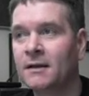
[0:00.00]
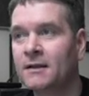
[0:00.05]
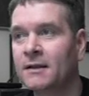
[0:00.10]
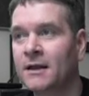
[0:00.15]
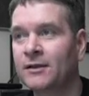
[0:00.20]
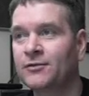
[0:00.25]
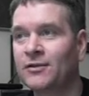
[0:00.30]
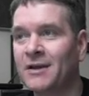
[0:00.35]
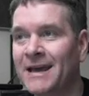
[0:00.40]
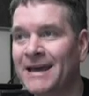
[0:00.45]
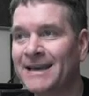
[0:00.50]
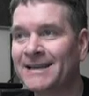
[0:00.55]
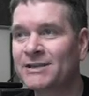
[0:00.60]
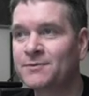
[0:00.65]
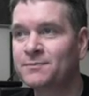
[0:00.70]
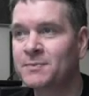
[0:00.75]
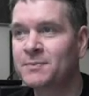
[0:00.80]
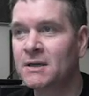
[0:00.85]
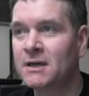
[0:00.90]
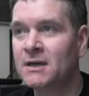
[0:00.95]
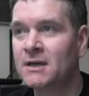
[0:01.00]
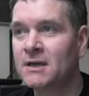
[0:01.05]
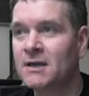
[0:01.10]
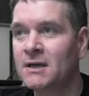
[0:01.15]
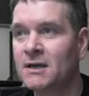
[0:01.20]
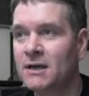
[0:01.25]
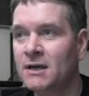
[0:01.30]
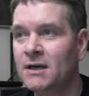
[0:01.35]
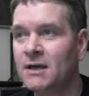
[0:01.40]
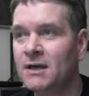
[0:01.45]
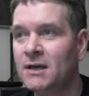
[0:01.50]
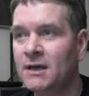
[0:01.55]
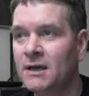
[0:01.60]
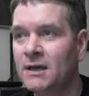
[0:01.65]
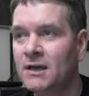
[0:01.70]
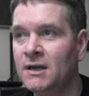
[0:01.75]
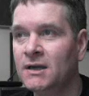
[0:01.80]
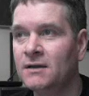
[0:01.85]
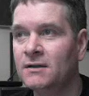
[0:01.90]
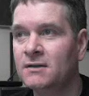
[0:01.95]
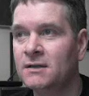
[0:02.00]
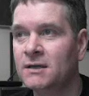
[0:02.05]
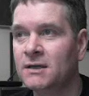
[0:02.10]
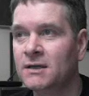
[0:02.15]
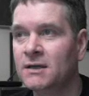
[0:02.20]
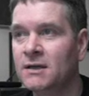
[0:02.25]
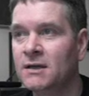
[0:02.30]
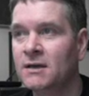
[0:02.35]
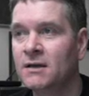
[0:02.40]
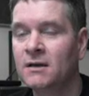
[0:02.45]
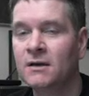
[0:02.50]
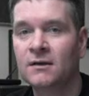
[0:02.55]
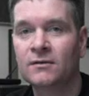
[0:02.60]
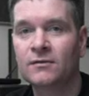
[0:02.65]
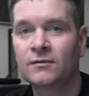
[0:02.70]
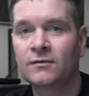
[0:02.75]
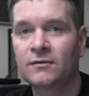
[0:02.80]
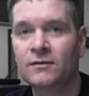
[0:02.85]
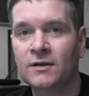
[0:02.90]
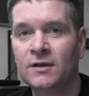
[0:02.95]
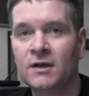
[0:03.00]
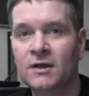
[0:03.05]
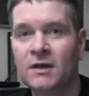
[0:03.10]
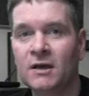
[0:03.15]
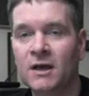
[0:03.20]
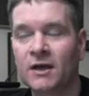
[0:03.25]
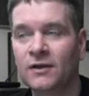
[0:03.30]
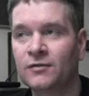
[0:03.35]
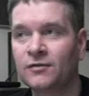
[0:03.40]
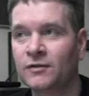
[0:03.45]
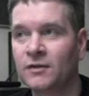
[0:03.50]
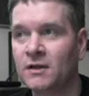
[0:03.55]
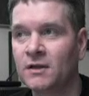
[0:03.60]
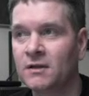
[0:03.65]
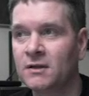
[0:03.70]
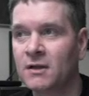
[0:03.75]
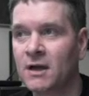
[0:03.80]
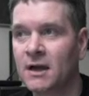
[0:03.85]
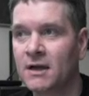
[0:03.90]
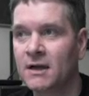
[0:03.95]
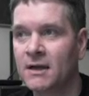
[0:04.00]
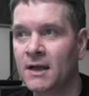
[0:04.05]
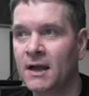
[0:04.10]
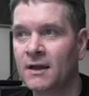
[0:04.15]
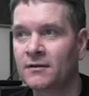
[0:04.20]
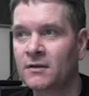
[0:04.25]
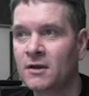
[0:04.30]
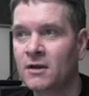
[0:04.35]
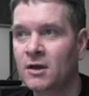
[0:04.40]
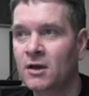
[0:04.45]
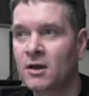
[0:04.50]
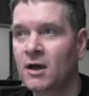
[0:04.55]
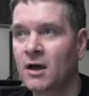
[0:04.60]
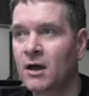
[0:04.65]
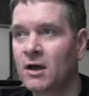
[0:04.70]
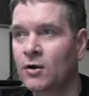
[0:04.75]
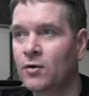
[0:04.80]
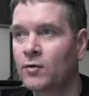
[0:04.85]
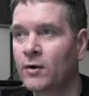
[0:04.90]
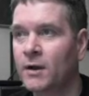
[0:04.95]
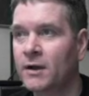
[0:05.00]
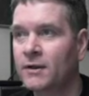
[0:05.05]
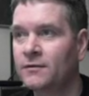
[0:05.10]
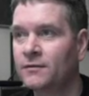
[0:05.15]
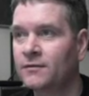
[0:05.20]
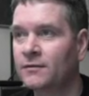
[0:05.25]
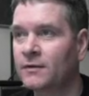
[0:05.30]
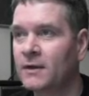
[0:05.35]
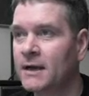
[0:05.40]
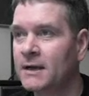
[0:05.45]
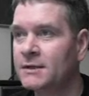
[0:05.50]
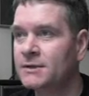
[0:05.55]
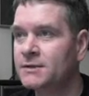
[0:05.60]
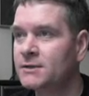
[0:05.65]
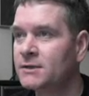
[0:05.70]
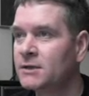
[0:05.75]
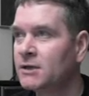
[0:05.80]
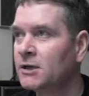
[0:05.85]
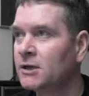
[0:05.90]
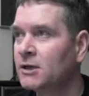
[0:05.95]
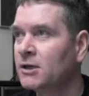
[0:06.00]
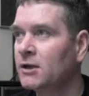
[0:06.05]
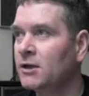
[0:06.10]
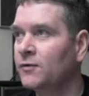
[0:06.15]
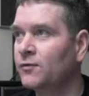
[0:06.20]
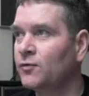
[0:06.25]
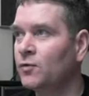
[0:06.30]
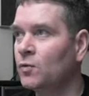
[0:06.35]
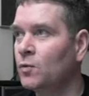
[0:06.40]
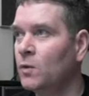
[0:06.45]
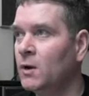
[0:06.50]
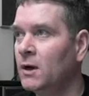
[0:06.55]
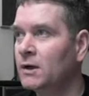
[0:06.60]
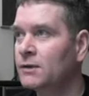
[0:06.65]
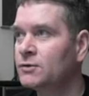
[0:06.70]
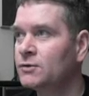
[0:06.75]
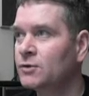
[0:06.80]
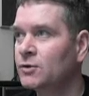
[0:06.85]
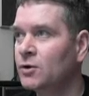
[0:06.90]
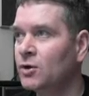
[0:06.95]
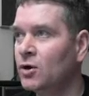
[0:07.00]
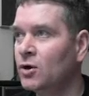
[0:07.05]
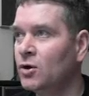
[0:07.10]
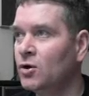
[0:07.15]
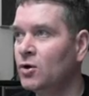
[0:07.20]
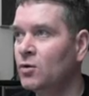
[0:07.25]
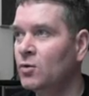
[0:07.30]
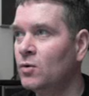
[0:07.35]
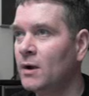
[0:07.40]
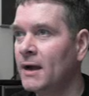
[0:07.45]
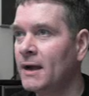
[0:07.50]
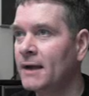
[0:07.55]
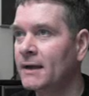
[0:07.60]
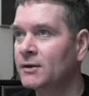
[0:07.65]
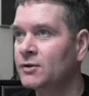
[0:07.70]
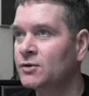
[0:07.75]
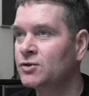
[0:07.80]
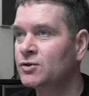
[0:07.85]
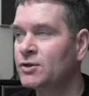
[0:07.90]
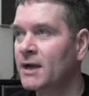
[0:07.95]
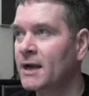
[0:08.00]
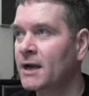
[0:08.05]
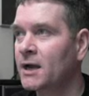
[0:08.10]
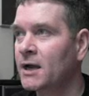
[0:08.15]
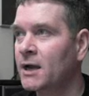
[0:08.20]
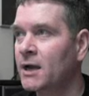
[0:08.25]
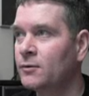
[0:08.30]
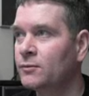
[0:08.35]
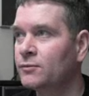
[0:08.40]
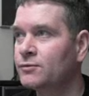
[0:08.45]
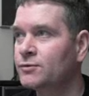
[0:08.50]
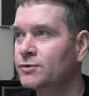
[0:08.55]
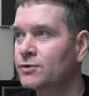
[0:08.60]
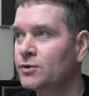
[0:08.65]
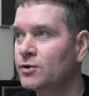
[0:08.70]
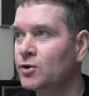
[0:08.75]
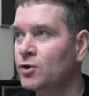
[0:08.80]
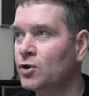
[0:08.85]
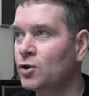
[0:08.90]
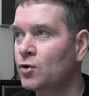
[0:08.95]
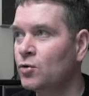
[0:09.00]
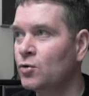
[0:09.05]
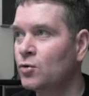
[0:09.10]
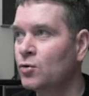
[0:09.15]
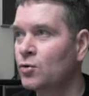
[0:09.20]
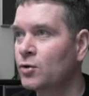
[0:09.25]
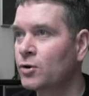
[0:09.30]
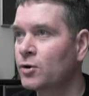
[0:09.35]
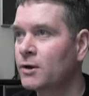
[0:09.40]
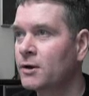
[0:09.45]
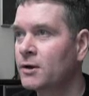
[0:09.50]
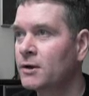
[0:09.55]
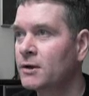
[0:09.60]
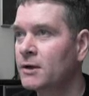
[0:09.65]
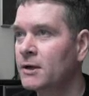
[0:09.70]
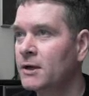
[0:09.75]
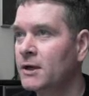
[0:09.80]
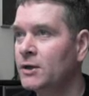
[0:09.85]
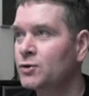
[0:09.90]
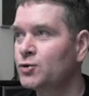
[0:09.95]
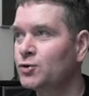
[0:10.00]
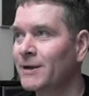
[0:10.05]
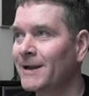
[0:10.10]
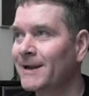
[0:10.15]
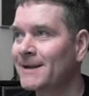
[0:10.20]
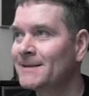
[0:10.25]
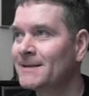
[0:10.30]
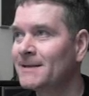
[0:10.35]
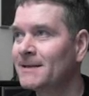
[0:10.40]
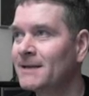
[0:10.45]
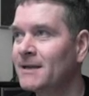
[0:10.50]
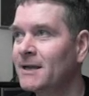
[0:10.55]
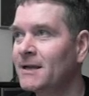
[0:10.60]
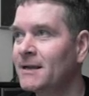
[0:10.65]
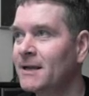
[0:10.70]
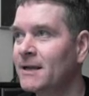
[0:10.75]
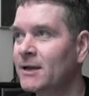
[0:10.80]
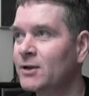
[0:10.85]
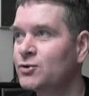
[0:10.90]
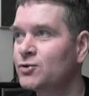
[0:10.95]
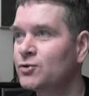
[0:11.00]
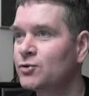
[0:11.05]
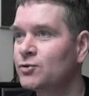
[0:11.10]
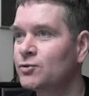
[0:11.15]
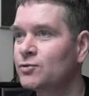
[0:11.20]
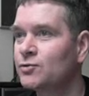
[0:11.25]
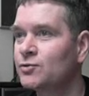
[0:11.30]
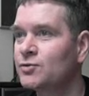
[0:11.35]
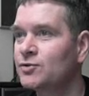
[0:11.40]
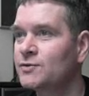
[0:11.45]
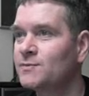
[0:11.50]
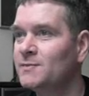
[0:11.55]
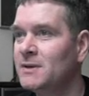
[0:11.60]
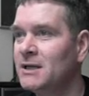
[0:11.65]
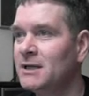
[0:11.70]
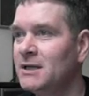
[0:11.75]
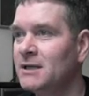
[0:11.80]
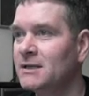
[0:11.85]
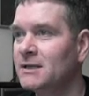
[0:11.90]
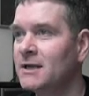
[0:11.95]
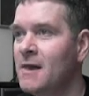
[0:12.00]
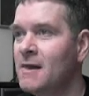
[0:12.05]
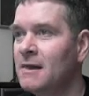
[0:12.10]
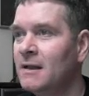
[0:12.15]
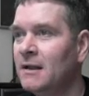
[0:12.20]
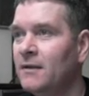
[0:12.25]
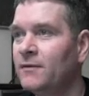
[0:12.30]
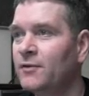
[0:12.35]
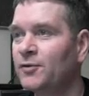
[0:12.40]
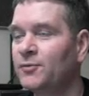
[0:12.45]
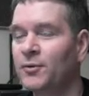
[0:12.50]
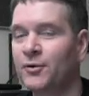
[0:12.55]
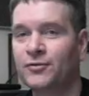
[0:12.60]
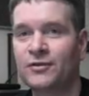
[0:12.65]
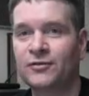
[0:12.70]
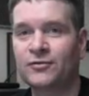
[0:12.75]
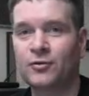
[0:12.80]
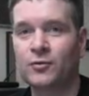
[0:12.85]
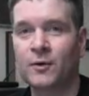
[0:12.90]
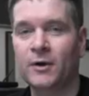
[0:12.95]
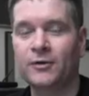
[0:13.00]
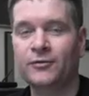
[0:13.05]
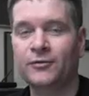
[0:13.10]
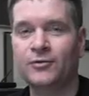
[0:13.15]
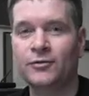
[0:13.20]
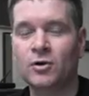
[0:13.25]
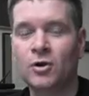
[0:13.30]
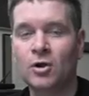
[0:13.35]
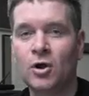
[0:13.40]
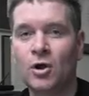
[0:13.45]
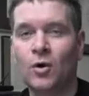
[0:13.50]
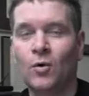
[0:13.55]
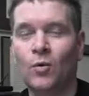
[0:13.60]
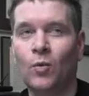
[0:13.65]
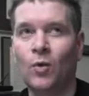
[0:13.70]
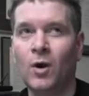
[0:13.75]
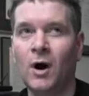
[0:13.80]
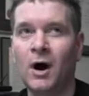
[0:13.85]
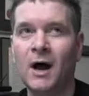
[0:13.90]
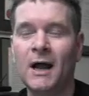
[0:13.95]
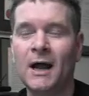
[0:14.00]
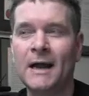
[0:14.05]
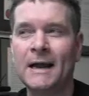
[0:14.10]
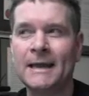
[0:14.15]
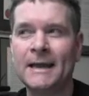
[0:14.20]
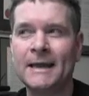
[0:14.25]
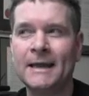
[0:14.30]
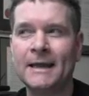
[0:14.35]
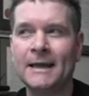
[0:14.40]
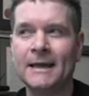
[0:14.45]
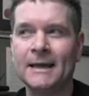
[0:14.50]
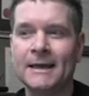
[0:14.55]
That's S-P-E-E-D-T-E-S-T.net. A great site if you want to go and check out your internet connection speed. This person has a question: why